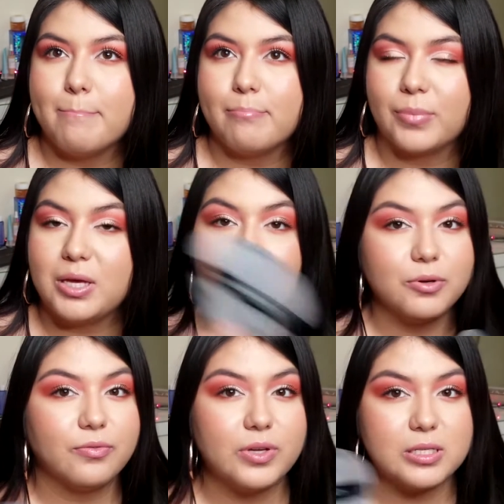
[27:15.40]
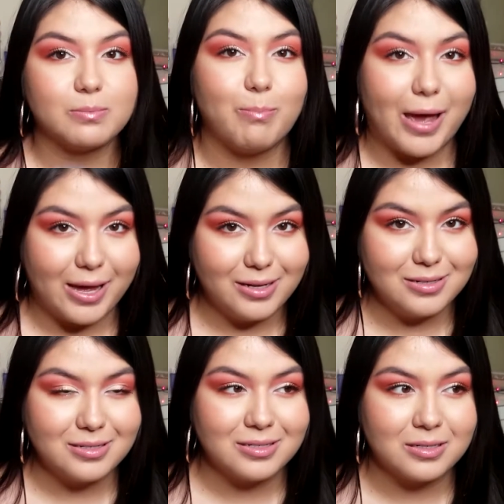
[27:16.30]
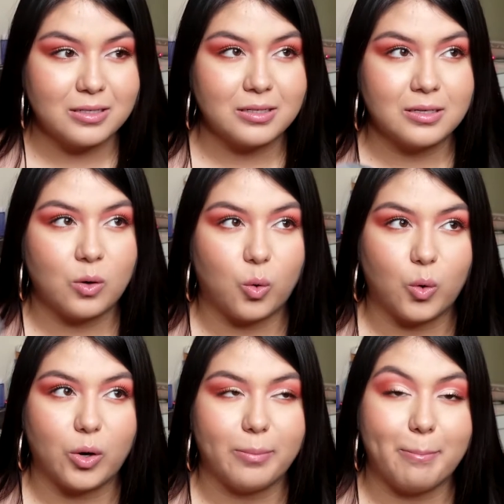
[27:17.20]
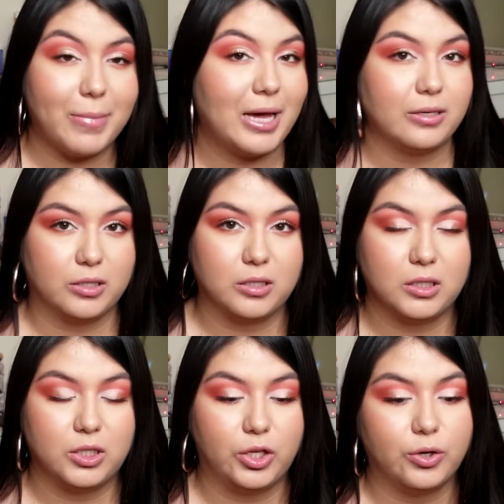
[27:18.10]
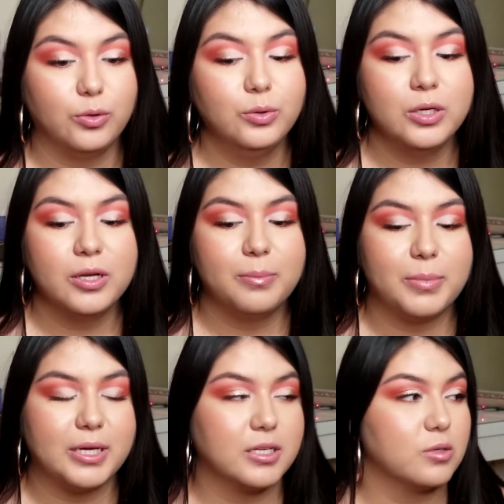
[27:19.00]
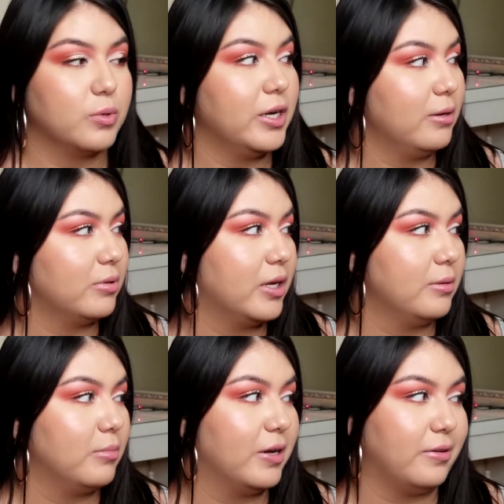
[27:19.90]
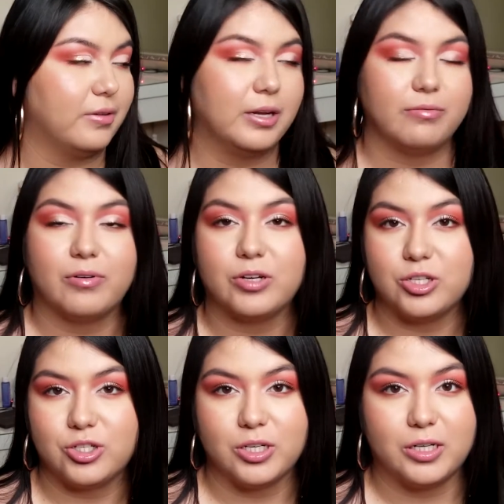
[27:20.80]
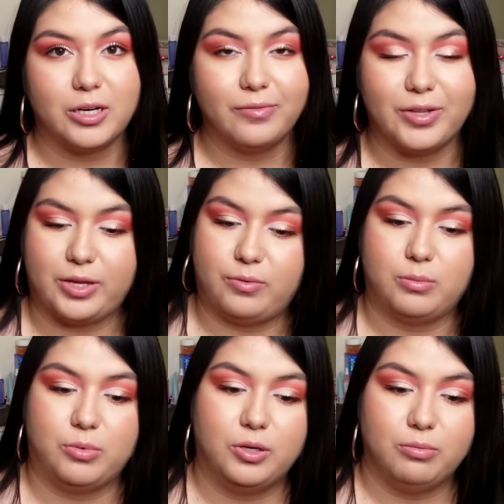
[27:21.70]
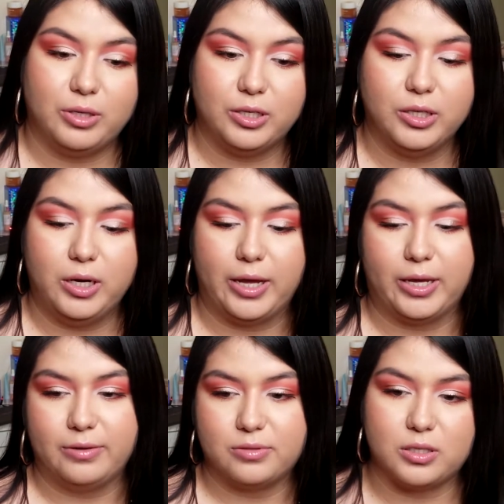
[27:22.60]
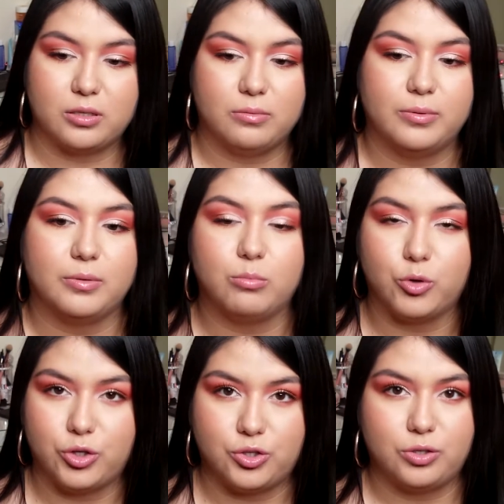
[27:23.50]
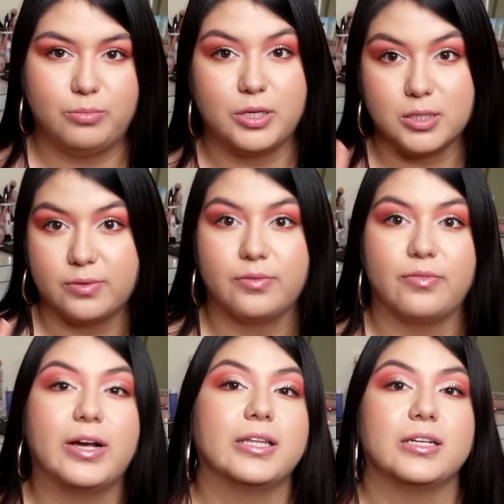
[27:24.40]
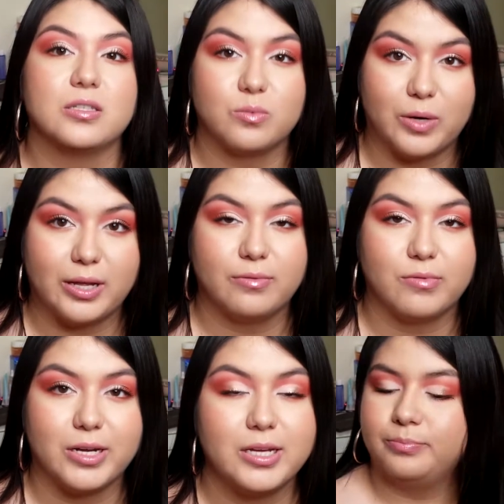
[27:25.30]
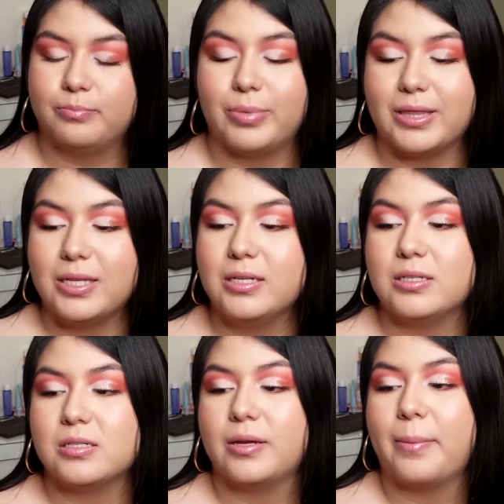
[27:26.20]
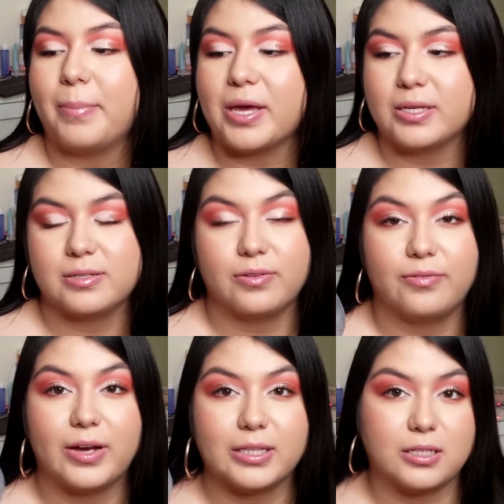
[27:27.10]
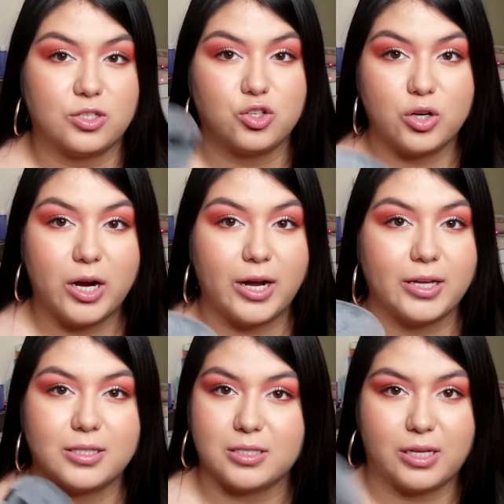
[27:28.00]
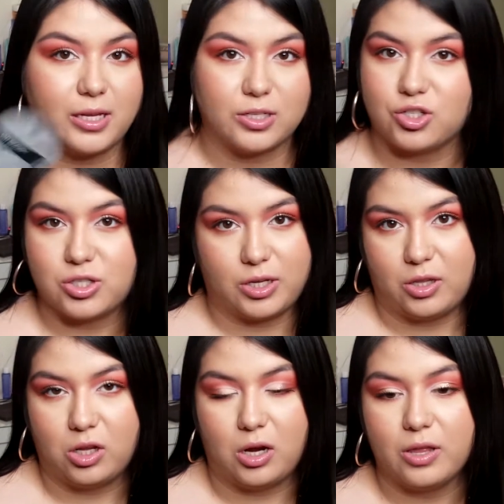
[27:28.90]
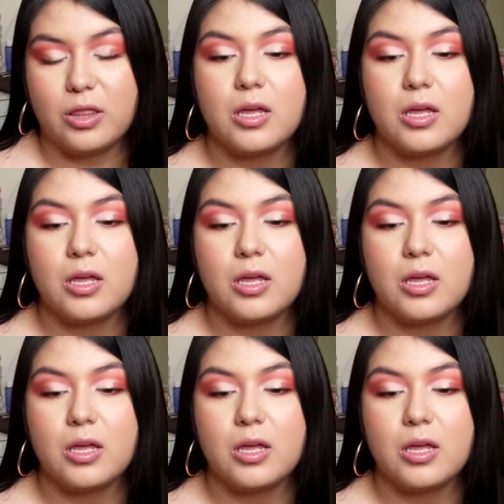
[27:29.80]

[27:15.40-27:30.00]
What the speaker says: keep your face matte or matter, you know, because when I apply my kind of foundation and everything with a beauty blender, it gives a little bit of moisture because of the fact that it's wet, right? But this, because of the fact that it's dry, it's like just the cloth,